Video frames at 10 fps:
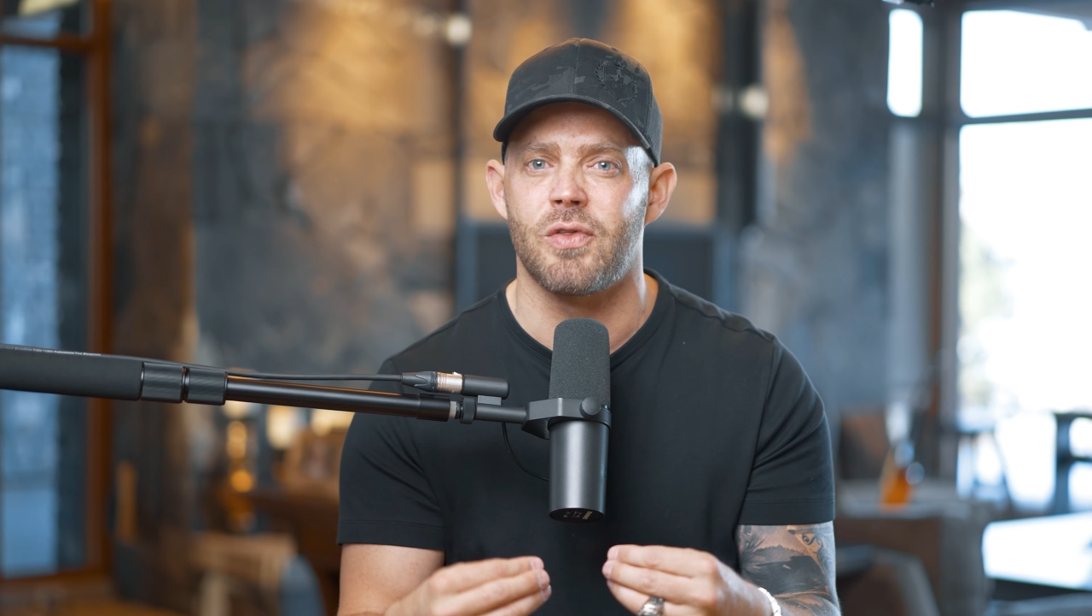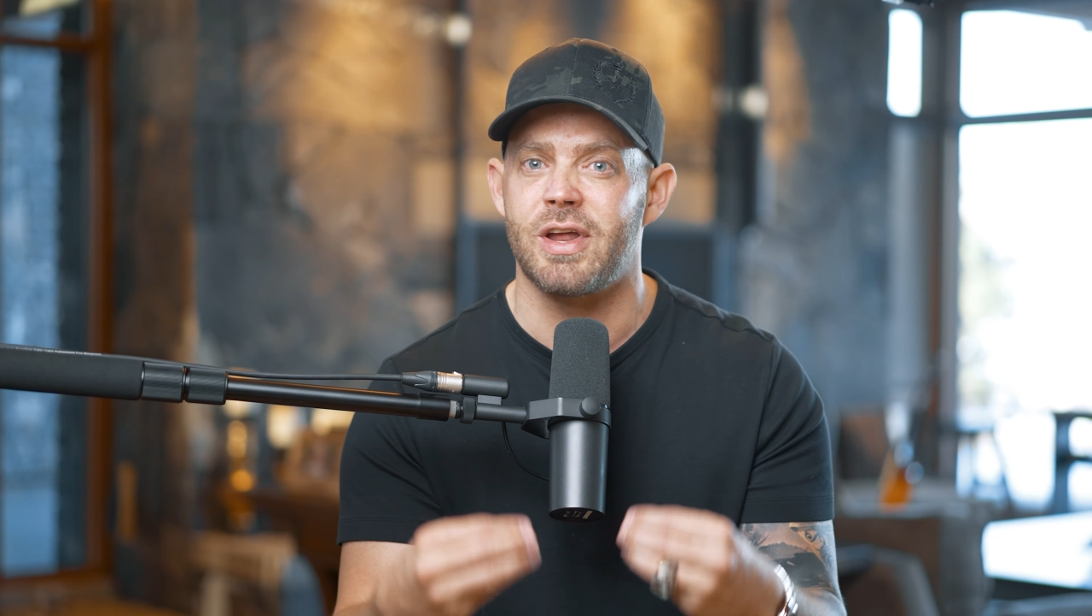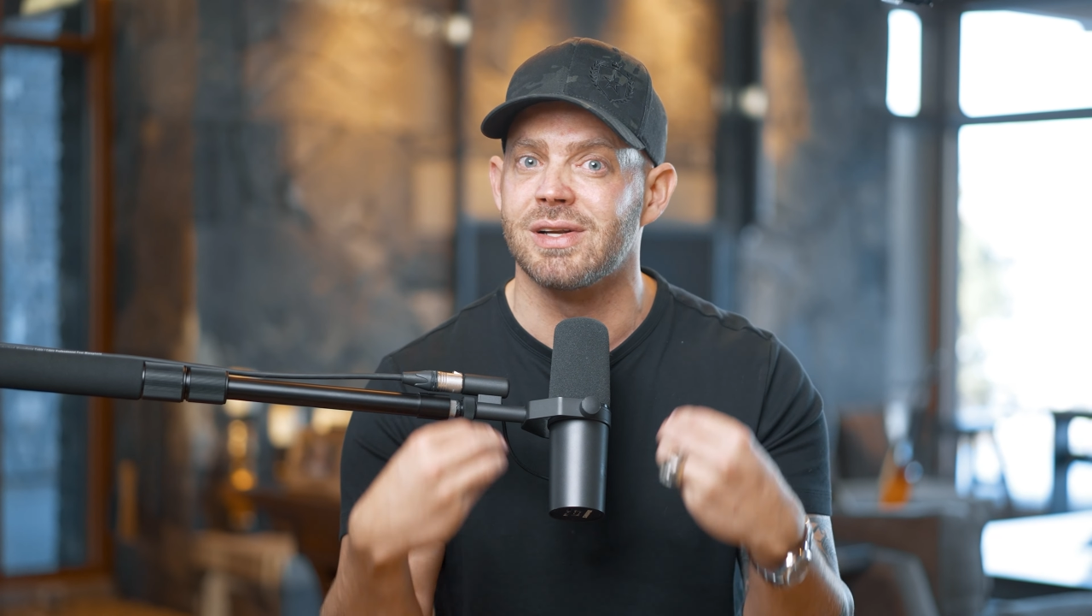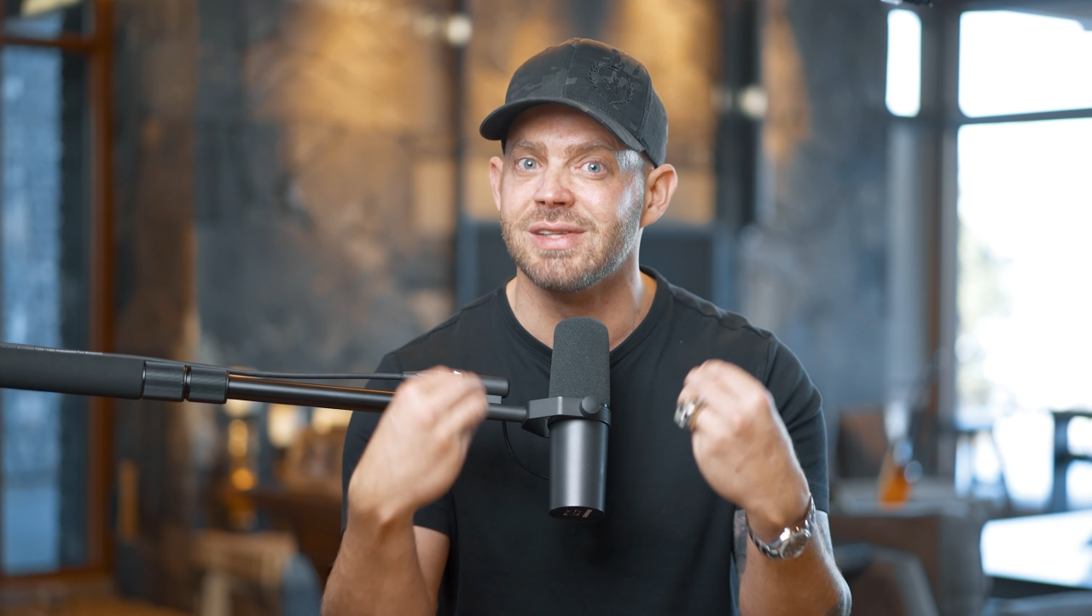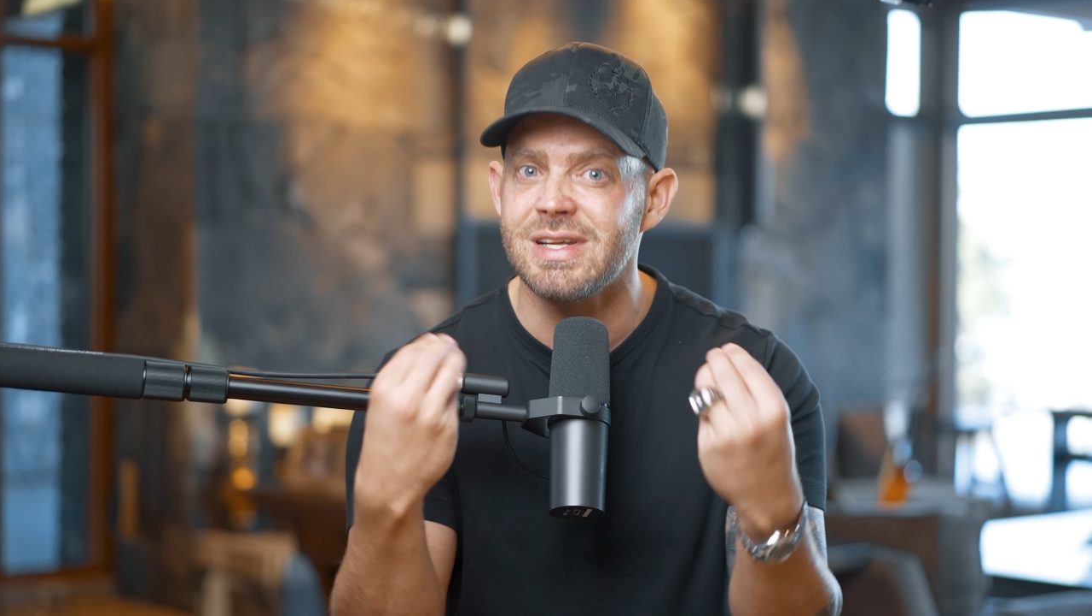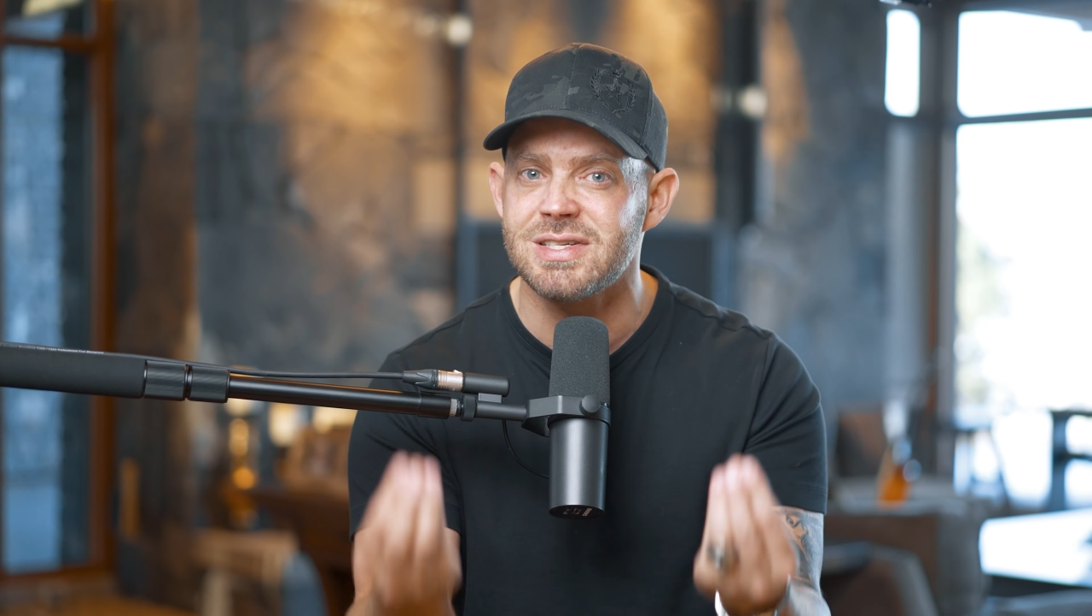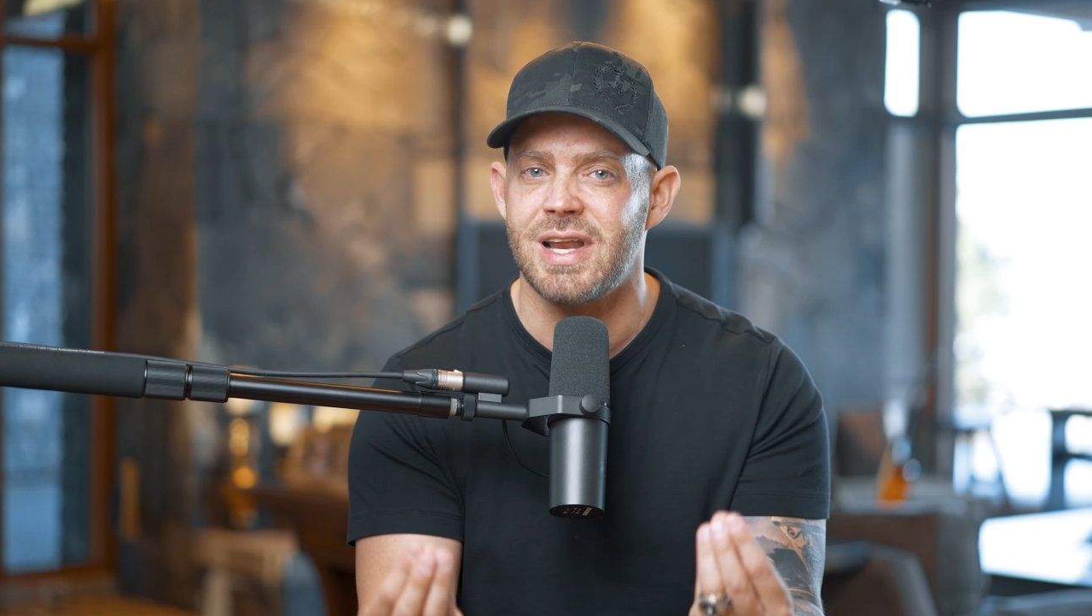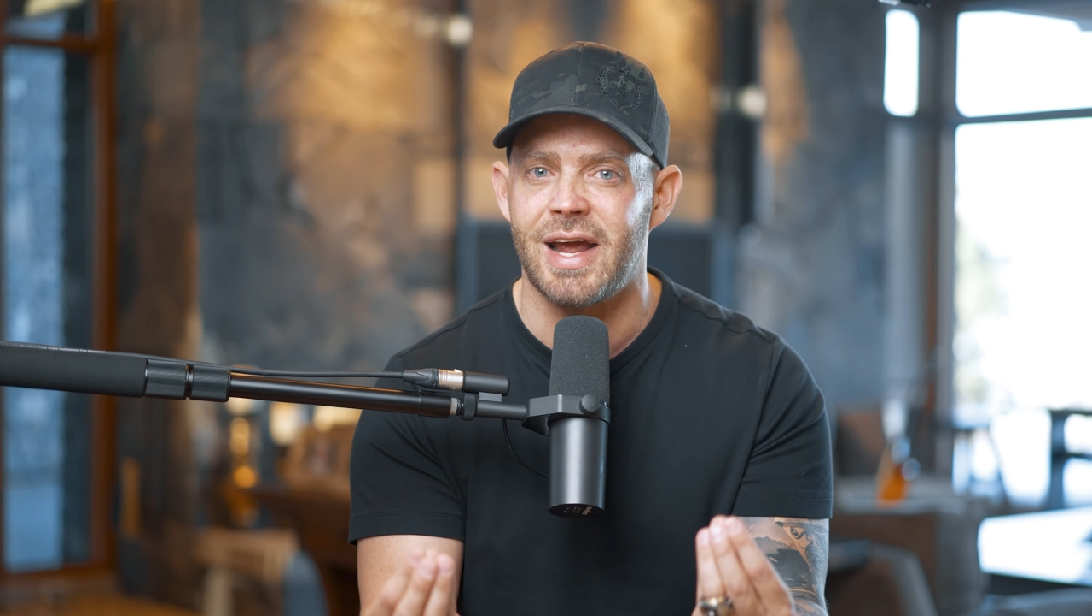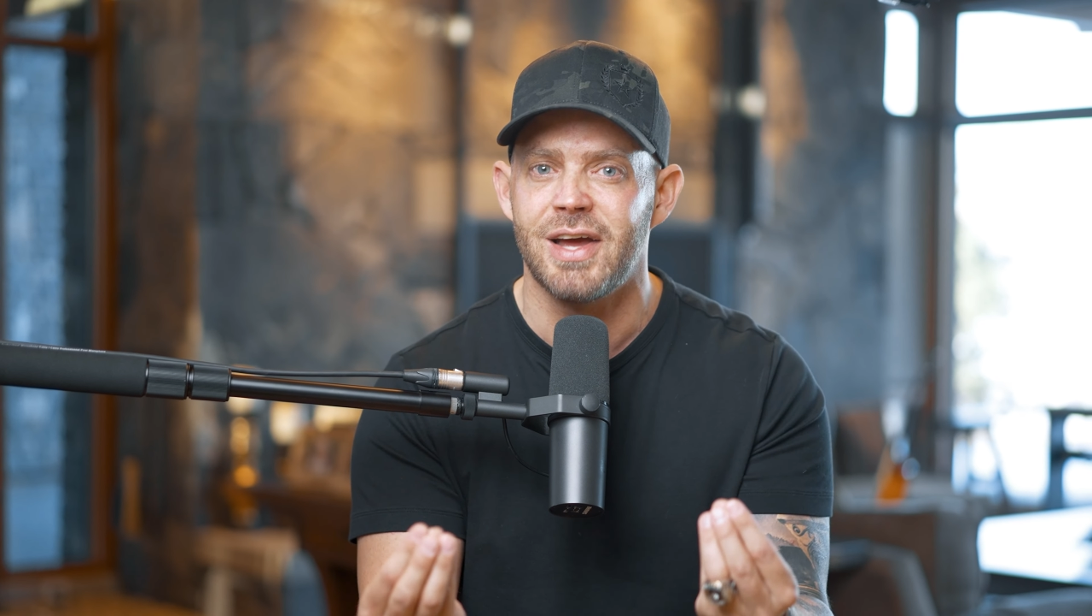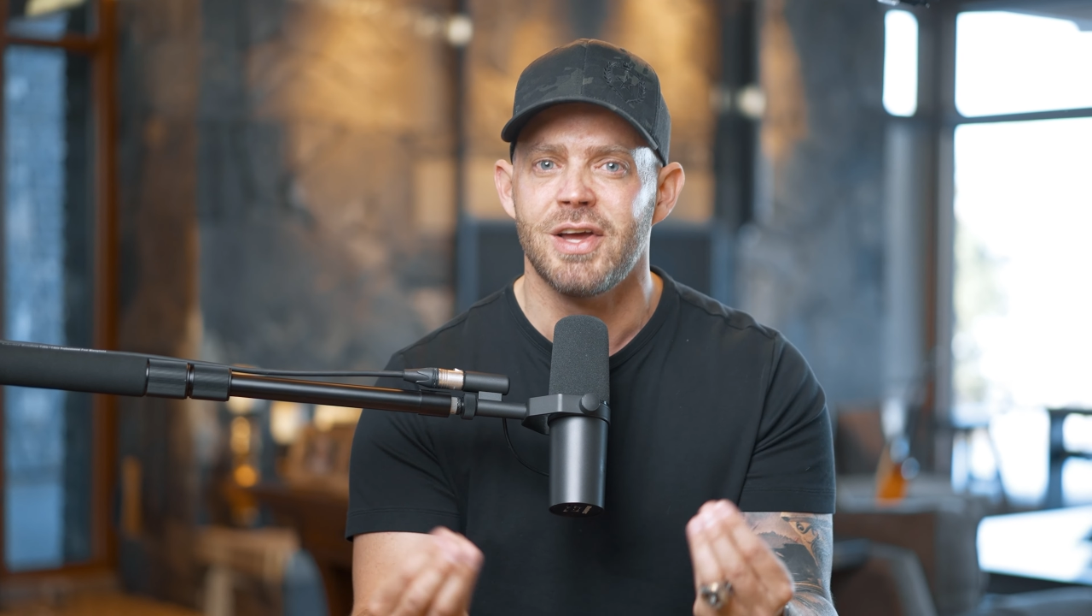that you're
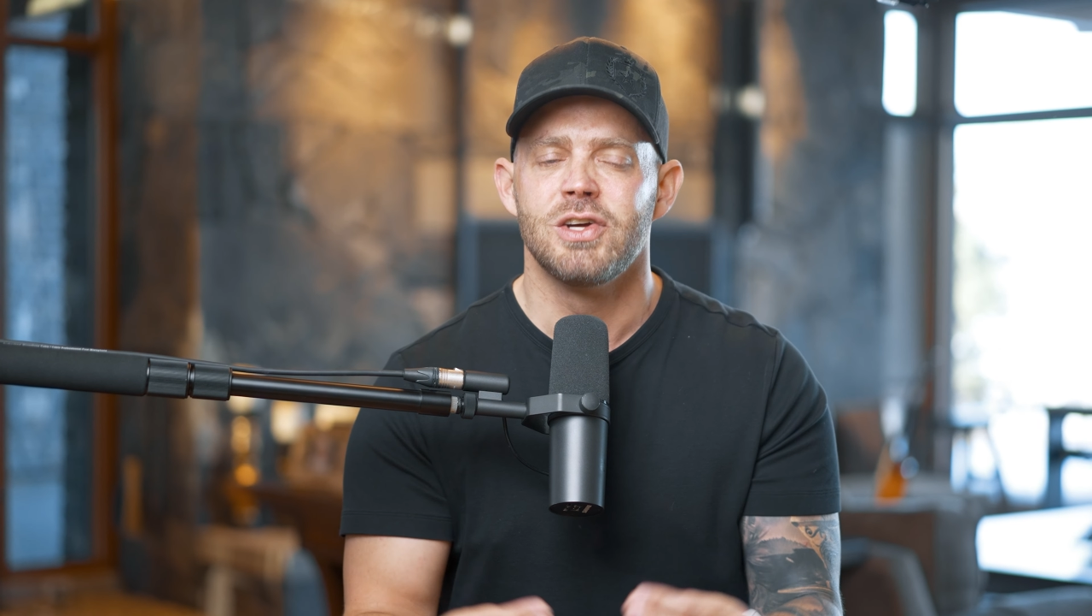listening